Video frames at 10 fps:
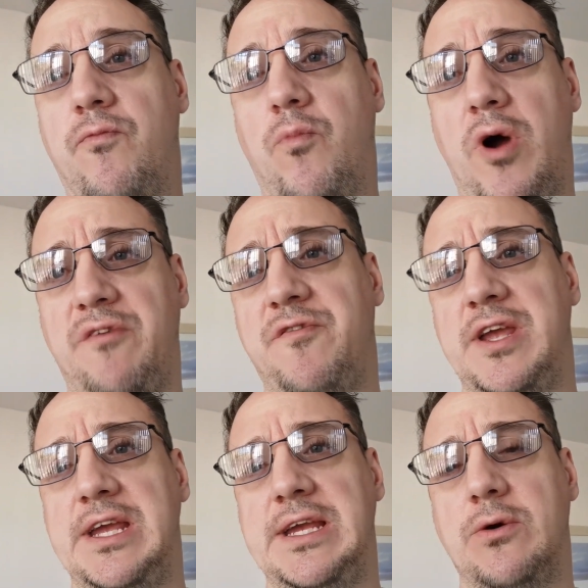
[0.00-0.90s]

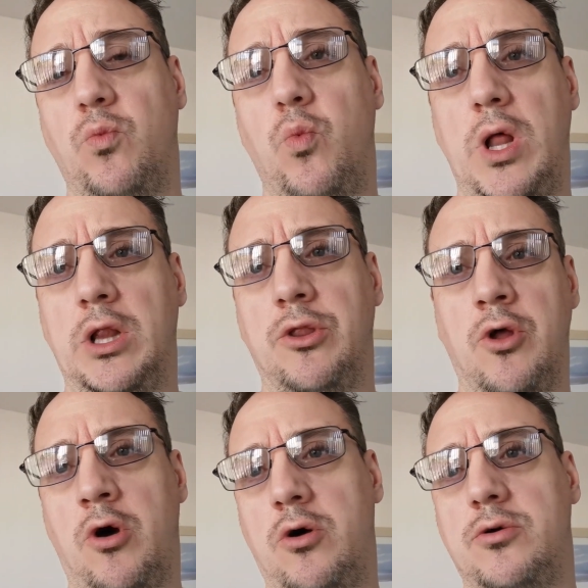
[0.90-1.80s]
wifey will
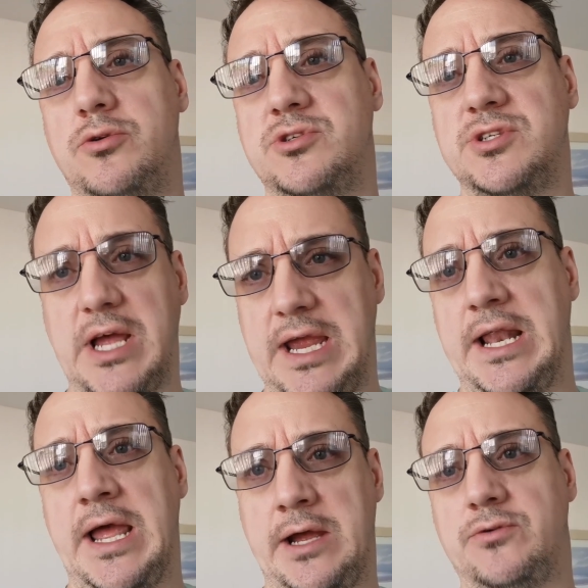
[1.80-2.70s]
not stay
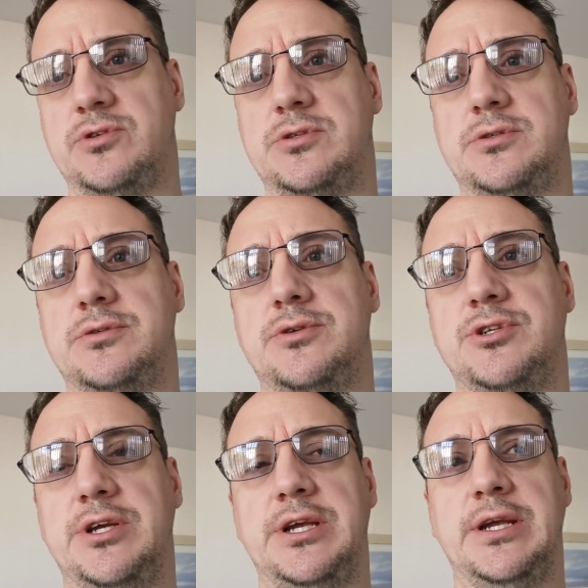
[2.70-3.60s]
in the house.
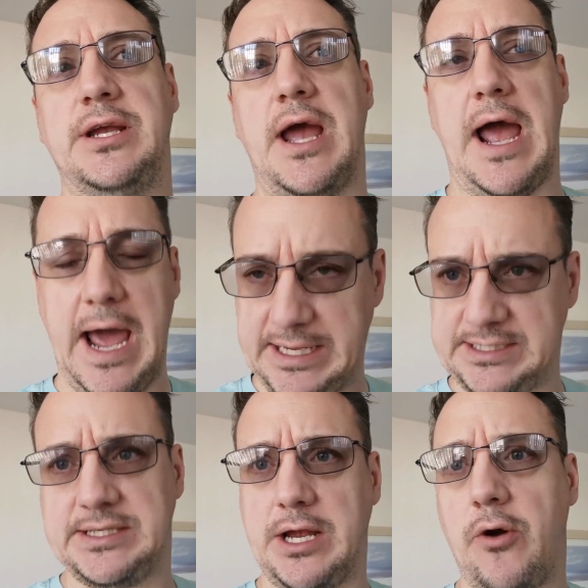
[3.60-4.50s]
She
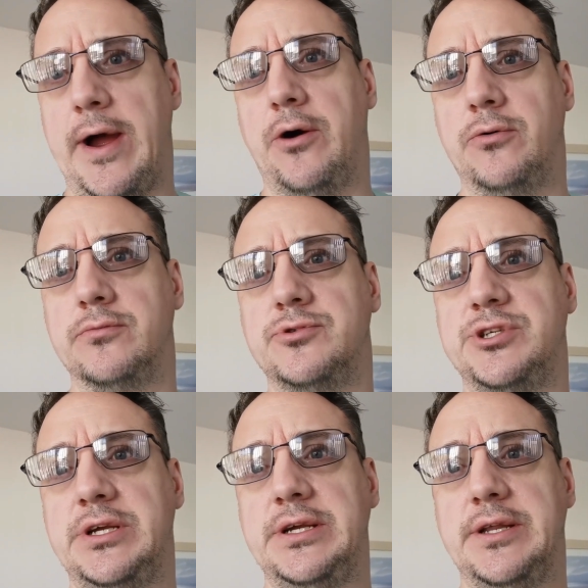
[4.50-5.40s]
has to go out.
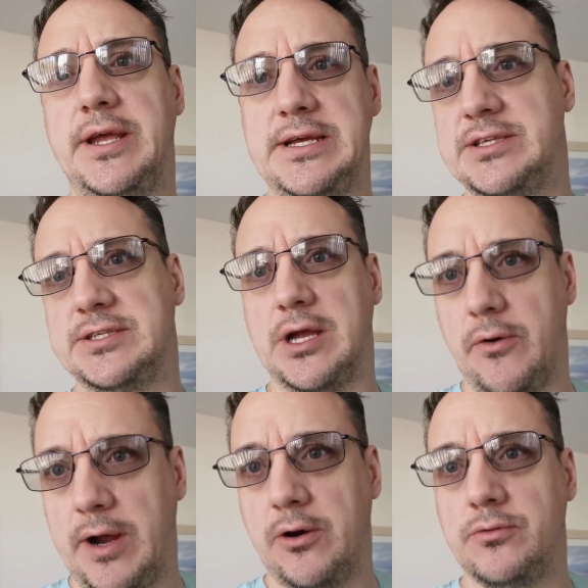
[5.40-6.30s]
She needs to
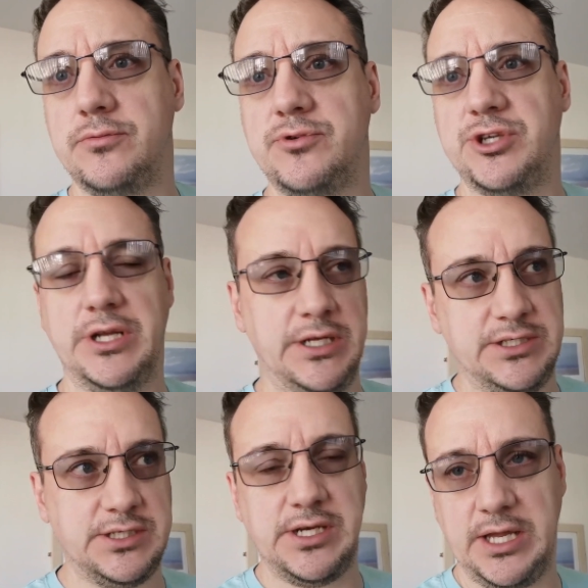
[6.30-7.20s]
go out. She
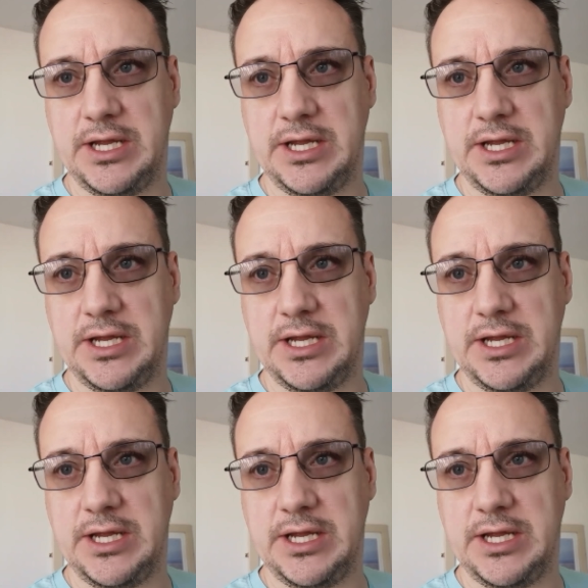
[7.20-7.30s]
needs to take the